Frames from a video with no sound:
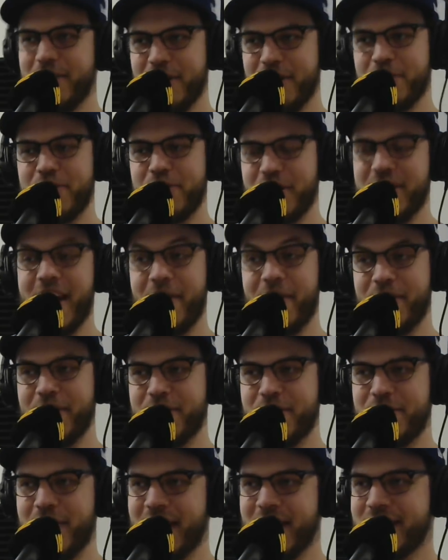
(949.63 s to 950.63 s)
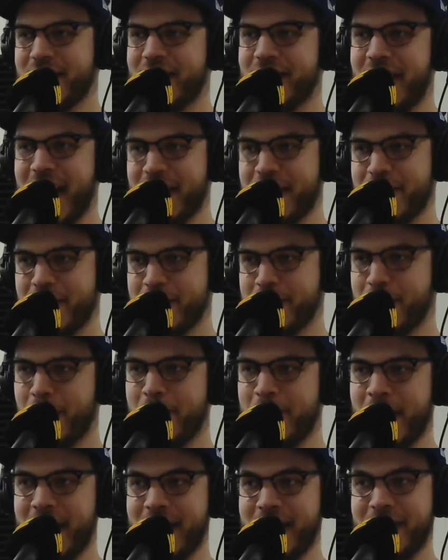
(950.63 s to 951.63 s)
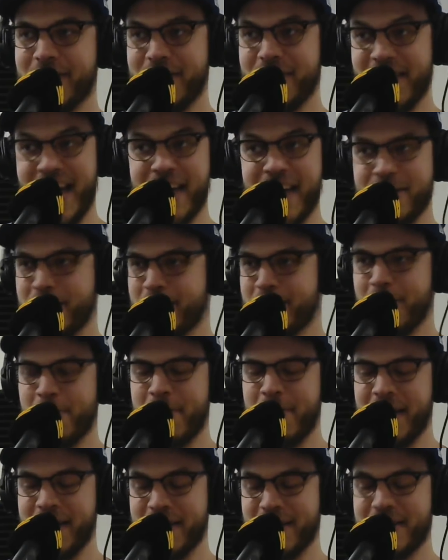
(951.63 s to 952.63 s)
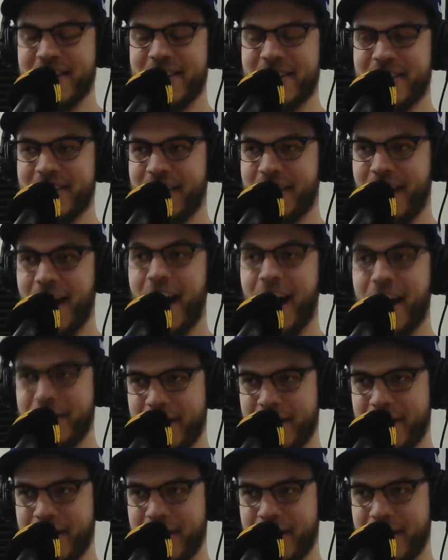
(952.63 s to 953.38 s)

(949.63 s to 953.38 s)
you should never trust the Nationals bullpen either. The Nationals bullpen is hot